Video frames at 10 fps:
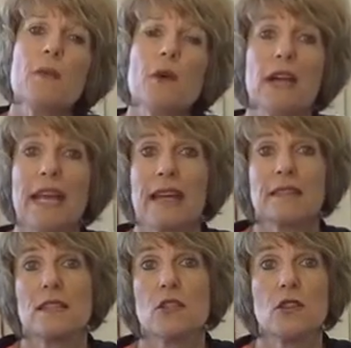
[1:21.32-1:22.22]

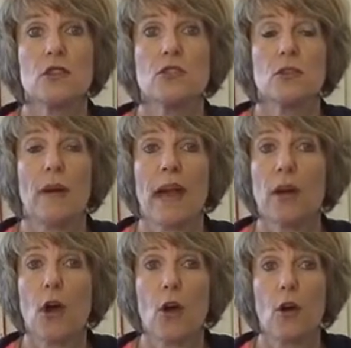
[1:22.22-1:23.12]
workouts that you can do at
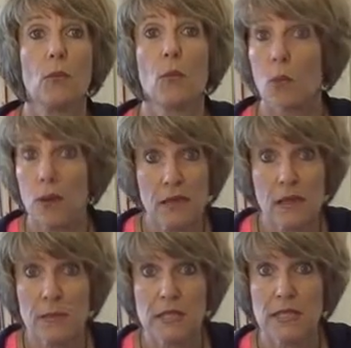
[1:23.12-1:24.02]
home with
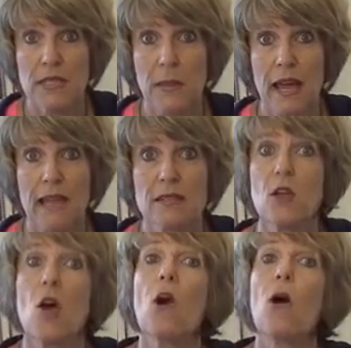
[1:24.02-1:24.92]
limited space
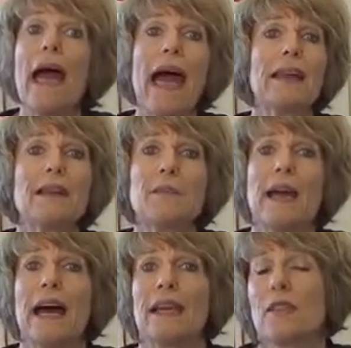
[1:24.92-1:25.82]
or out and
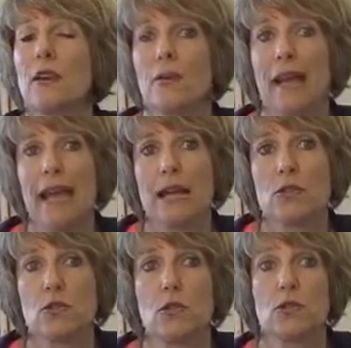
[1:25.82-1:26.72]
about in the great
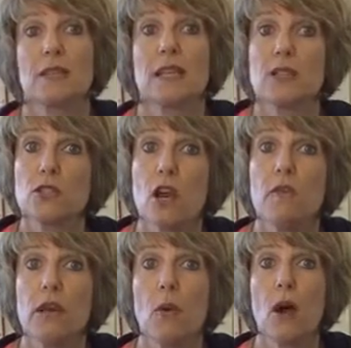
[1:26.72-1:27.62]
outdoors that don't
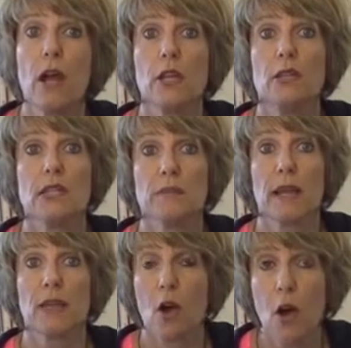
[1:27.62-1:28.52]
require you to
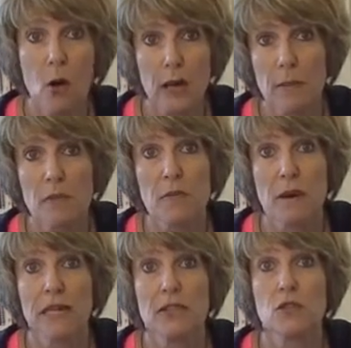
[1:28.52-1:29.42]
spend a whole heap of
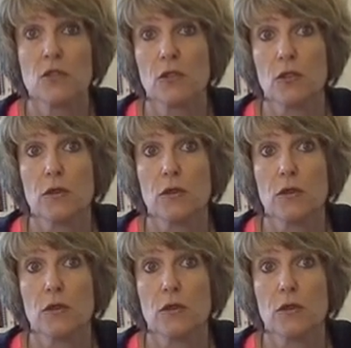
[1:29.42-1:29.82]
money to do.